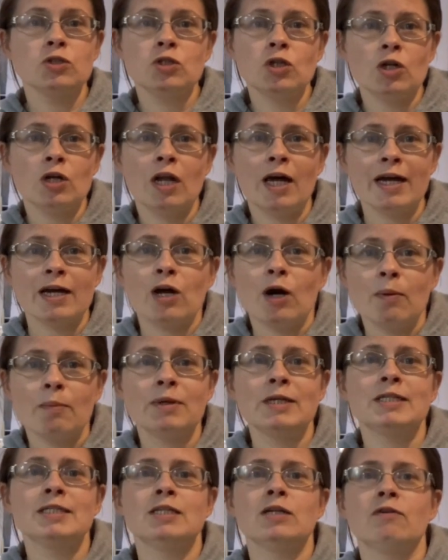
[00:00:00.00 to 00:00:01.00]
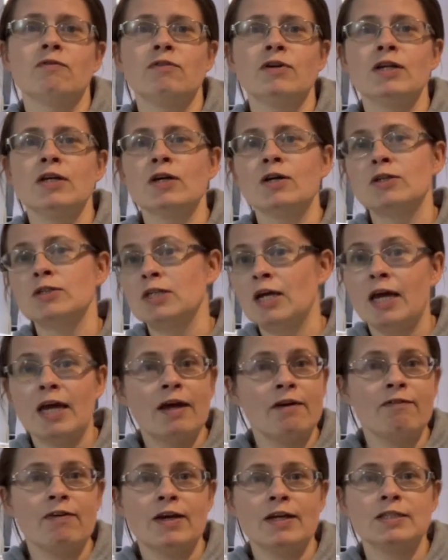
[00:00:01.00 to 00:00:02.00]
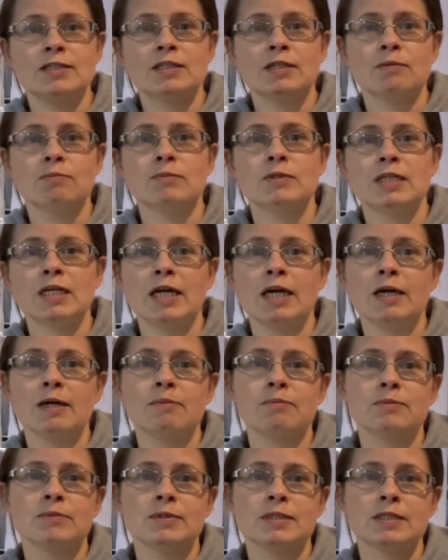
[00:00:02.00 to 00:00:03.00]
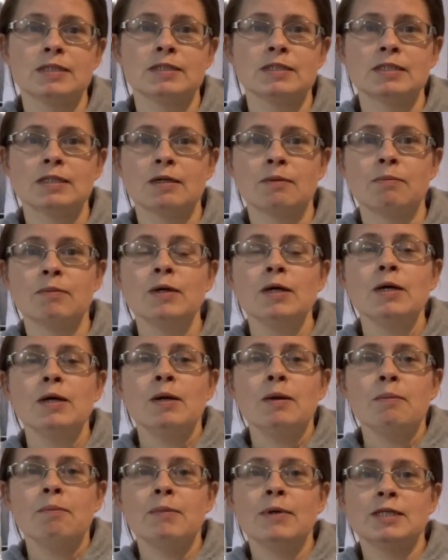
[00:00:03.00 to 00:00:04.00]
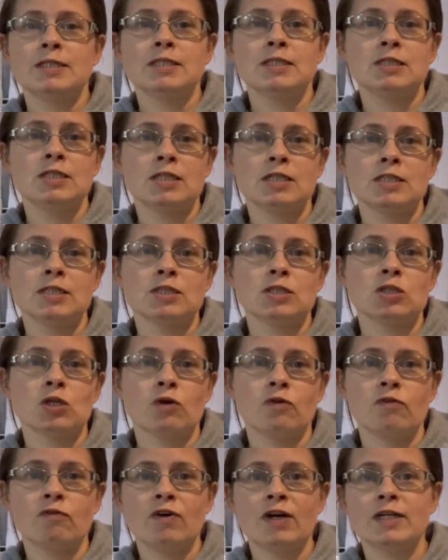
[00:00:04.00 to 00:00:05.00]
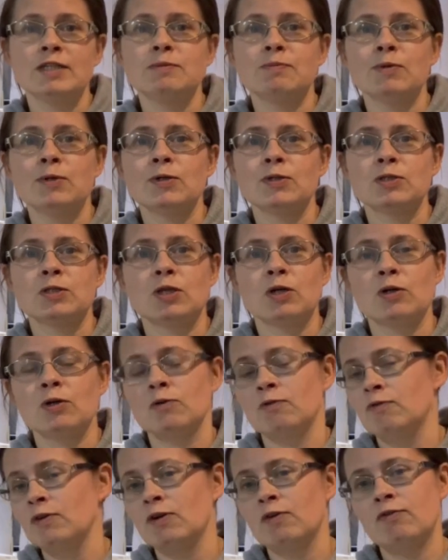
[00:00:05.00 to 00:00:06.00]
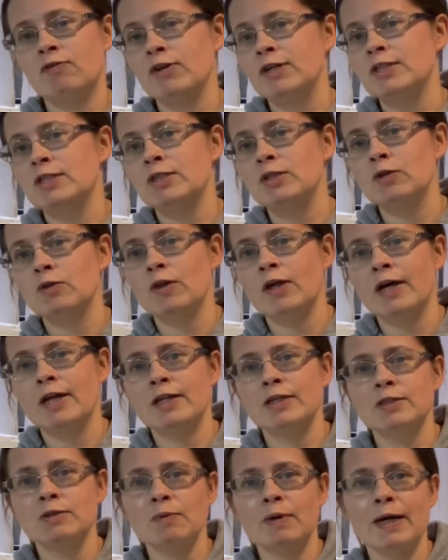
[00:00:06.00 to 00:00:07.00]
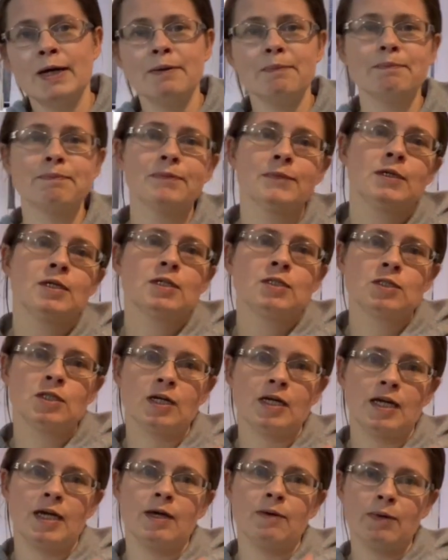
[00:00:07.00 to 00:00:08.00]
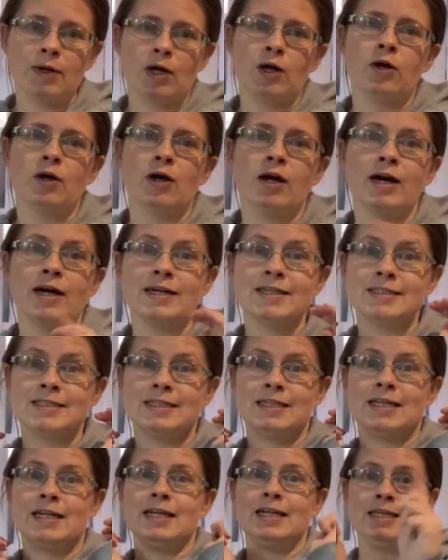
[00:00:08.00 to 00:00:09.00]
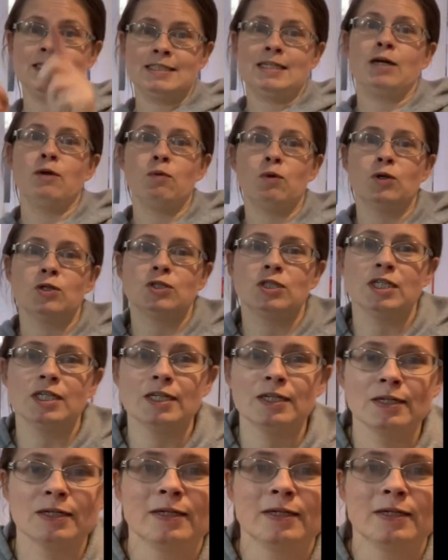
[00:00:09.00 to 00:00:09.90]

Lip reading: who don't like commenting on videos, I have had some DMs and some messages on Facebook, so feel free to do that as well. So here we go guys, let's get watching.